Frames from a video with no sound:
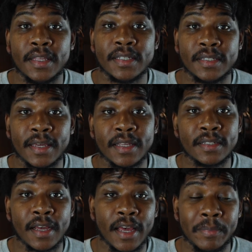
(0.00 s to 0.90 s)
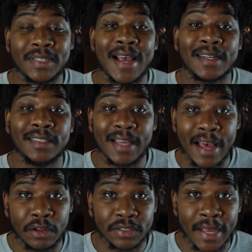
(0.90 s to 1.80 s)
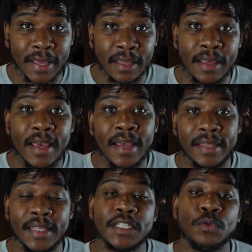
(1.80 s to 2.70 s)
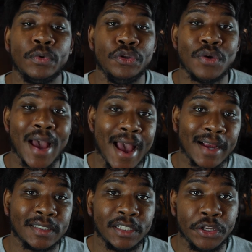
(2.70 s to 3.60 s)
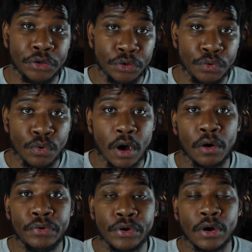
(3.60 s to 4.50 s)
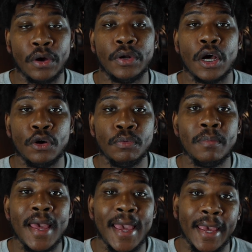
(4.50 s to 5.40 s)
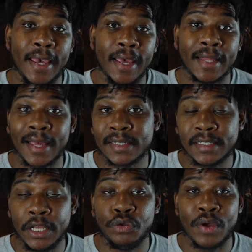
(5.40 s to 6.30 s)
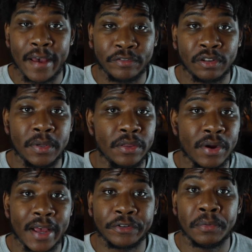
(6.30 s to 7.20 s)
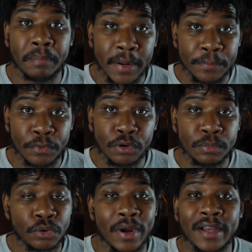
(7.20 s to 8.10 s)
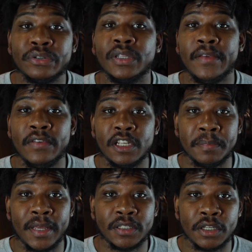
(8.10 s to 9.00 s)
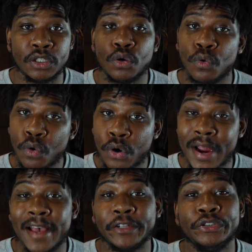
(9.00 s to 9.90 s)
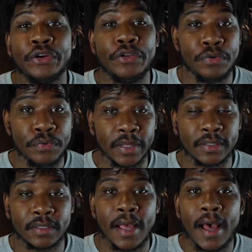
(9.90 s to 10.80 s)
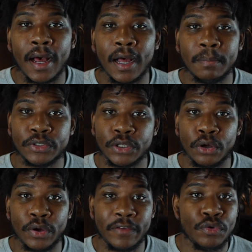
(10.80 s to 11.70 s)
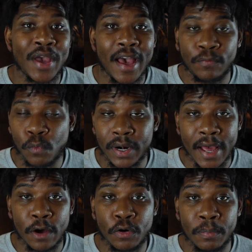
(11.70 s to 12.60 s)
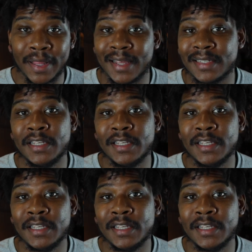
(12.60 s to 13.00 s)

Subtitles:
The second type is actually house hacking. And this is when you actually do own your own home. And like I said, you have some either extra bedrooms or extra living spaces or extra units. So if you have one home, like a